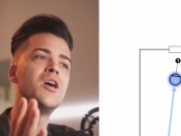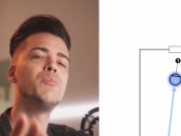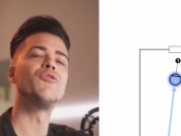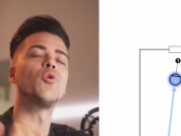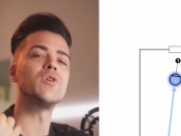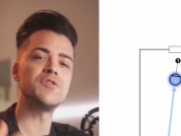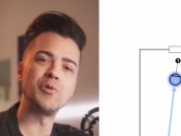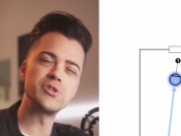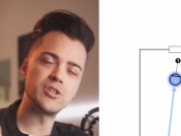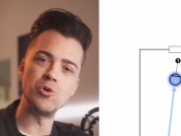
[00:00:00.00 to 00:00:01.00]
before he's
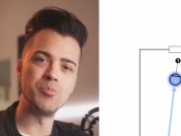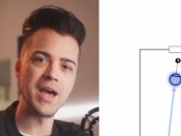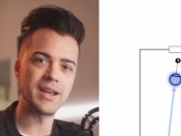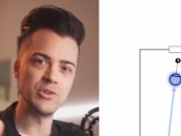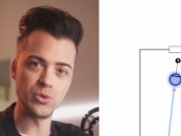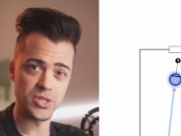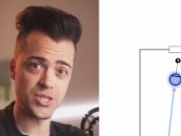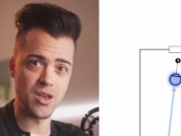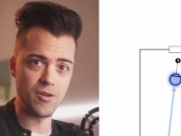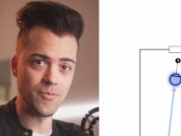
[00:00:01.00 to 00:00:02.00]
forced to go back into his
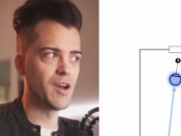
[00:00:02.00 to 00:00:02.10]
cell.